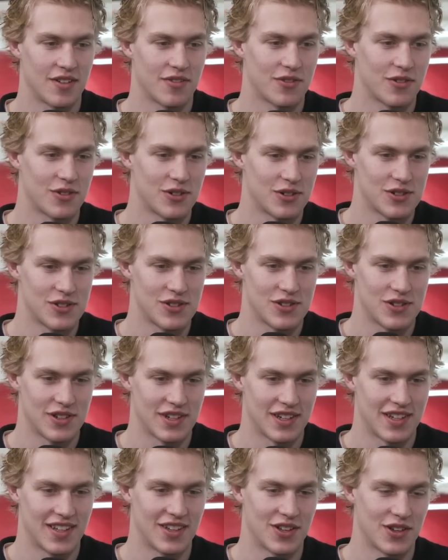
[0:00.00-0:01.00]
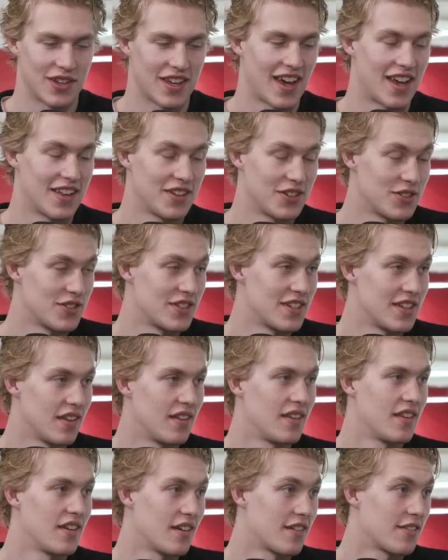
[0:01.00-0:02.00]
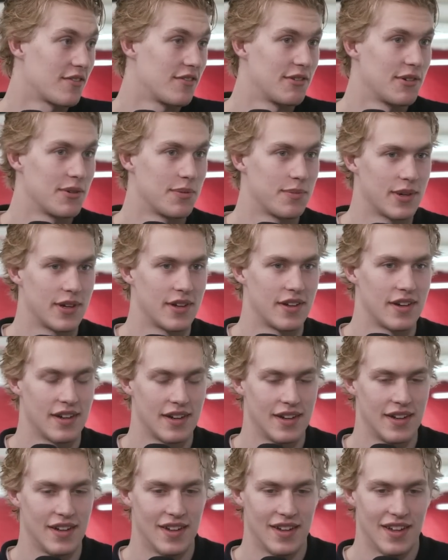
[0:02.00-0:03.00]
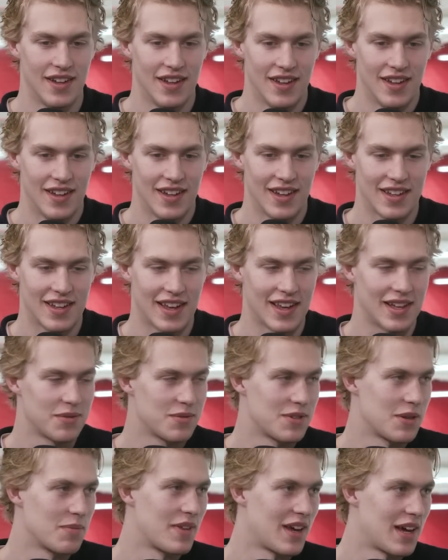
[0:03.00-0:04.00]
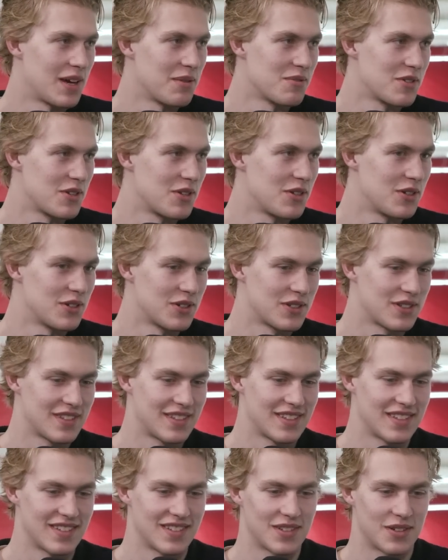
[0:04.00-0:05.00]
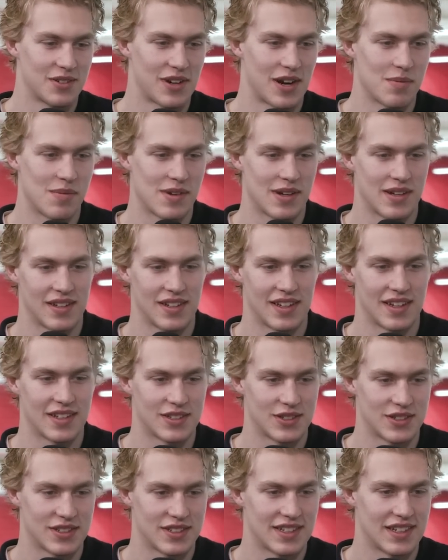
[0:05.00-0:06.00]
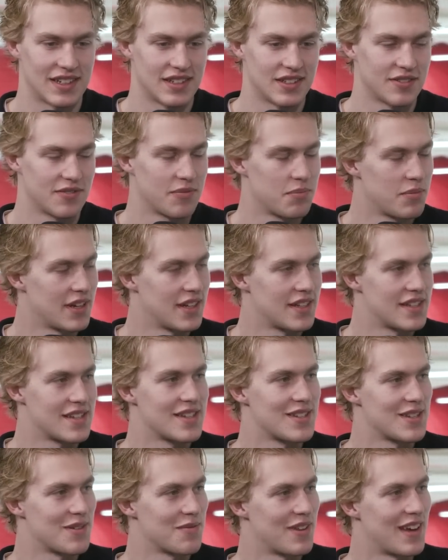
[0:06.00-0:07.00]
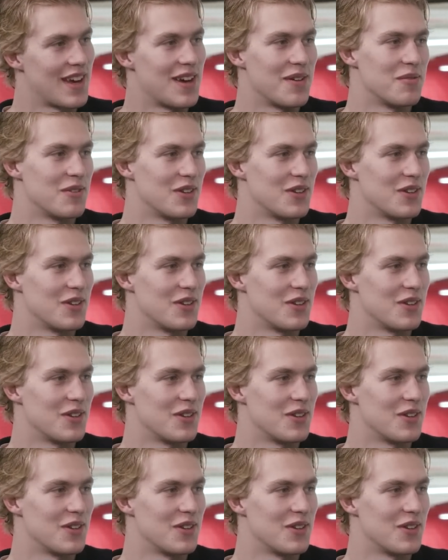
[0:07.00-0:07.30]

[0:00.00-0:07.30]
Of course, you can't just eat junk food, but it helps sometimes to just grab an extra slice of pizza sometimes